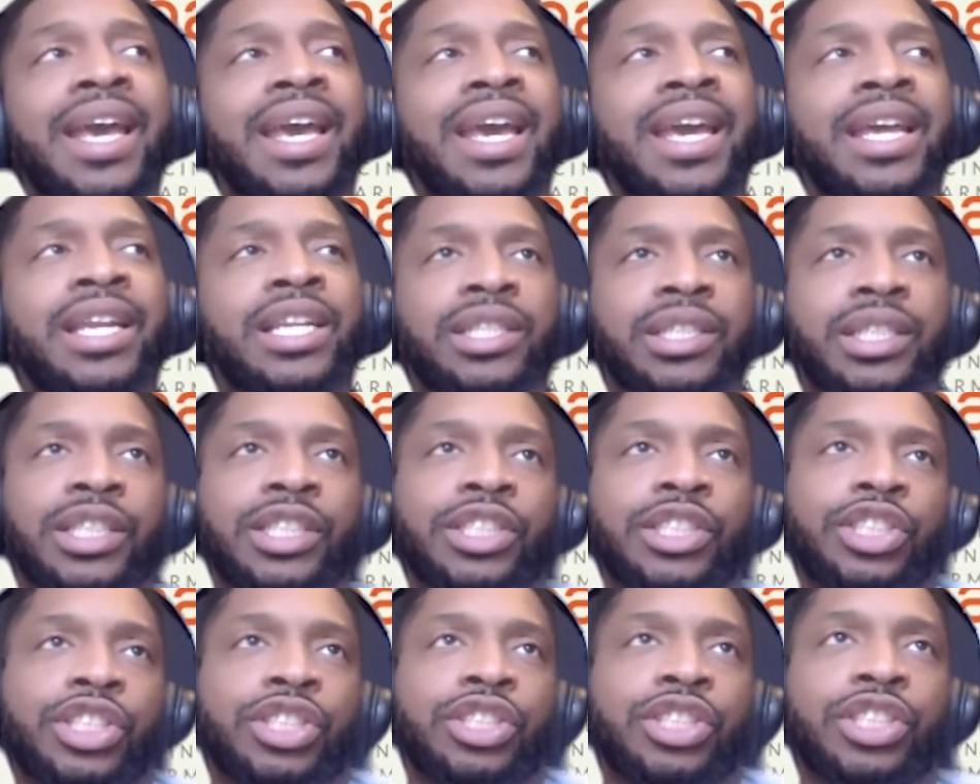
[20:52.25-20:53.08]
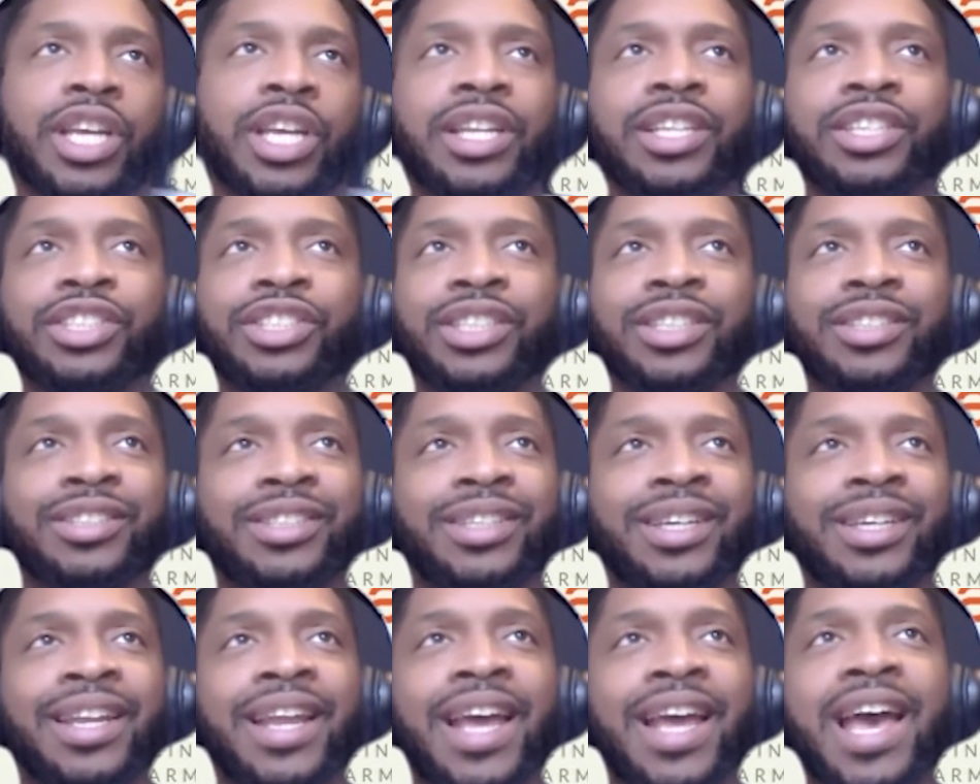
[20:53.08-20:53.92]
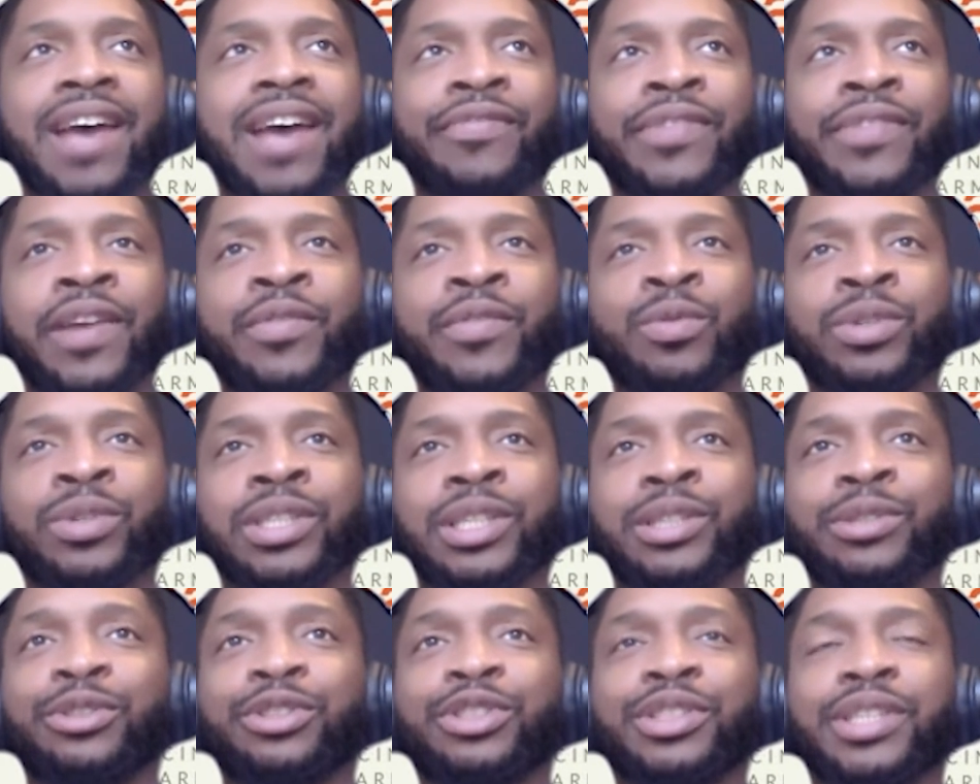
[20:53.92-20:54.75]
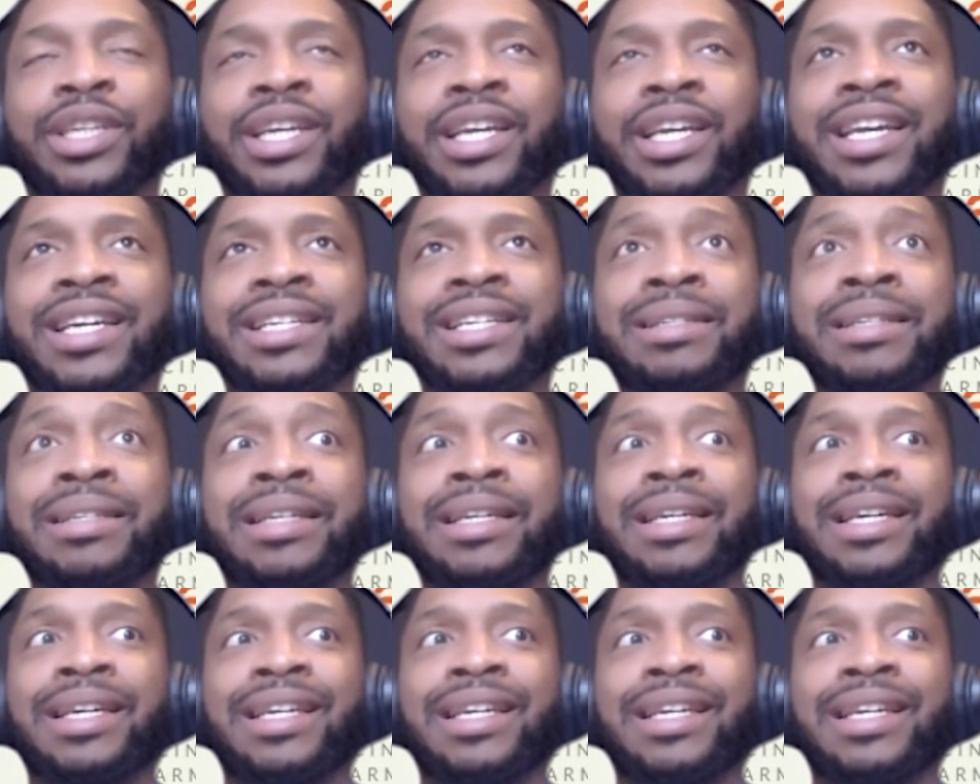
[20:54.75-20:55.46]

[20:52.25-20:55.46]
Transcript: And it's just challenging to have everyone understand